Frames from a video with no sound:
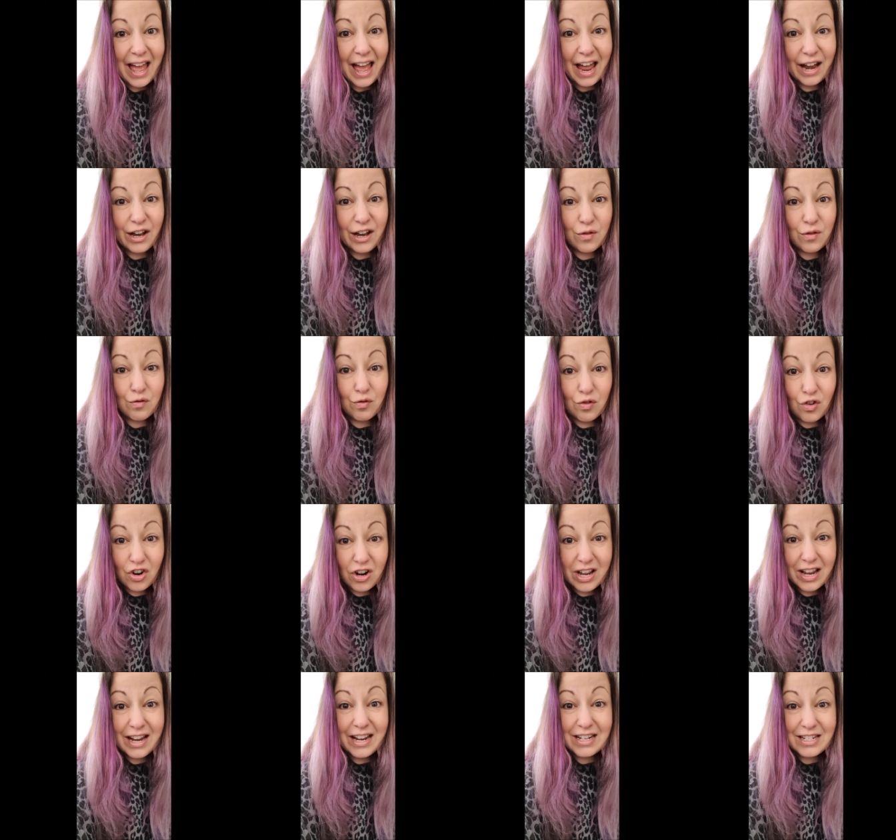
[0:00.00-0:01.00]
and you've
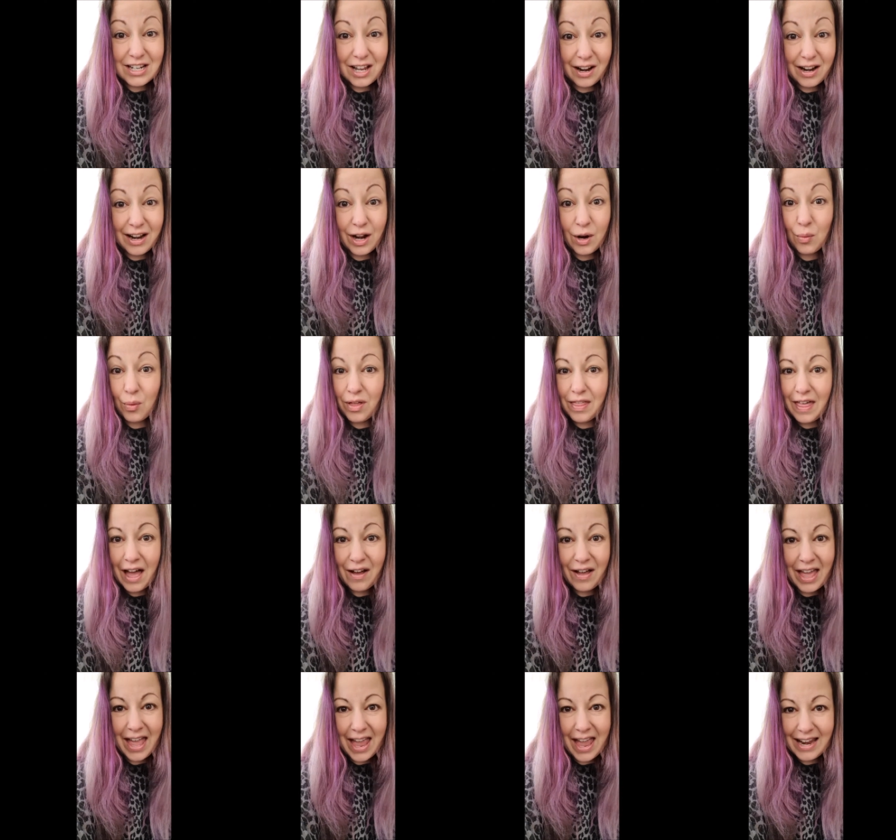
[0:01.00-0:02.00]
really done it
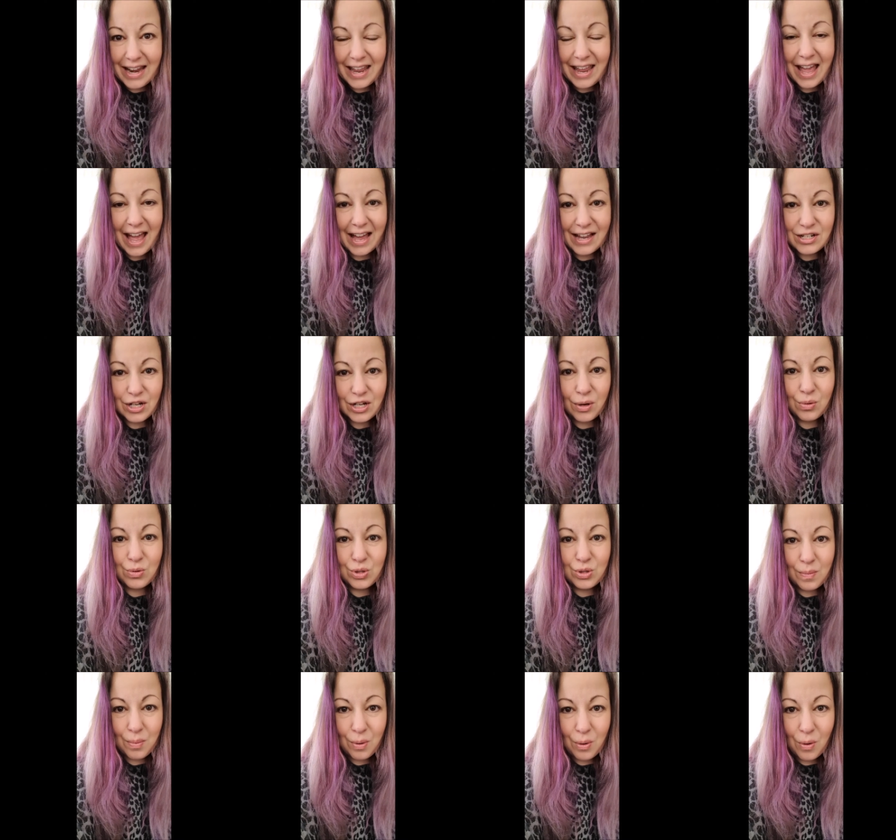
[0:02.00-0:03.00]
without any adult
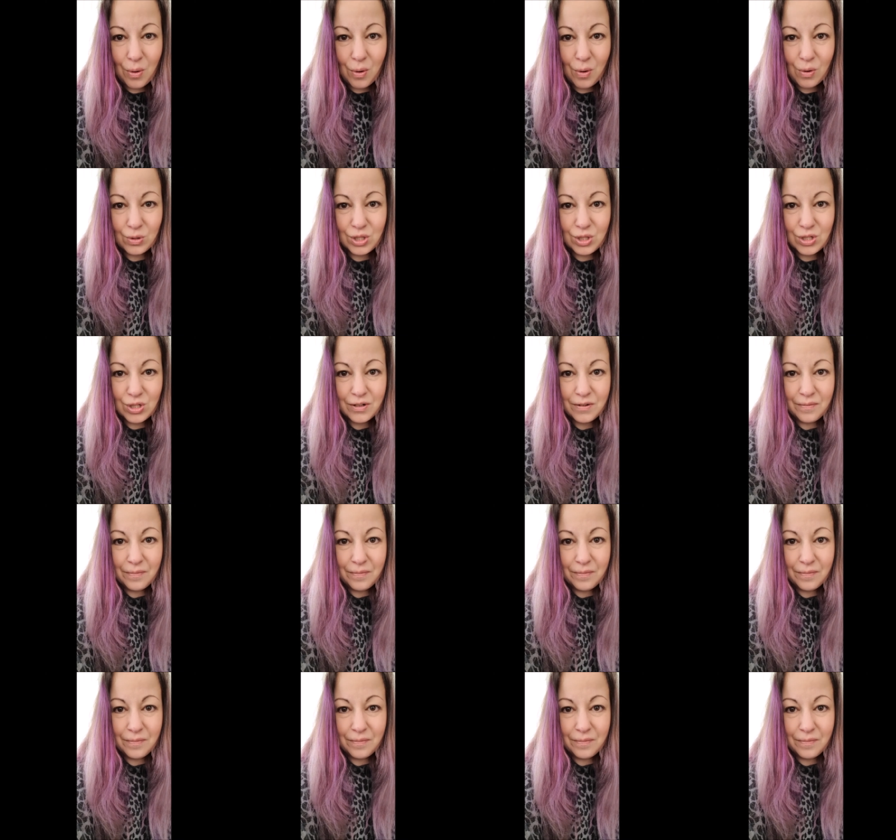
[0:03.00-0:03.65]
support.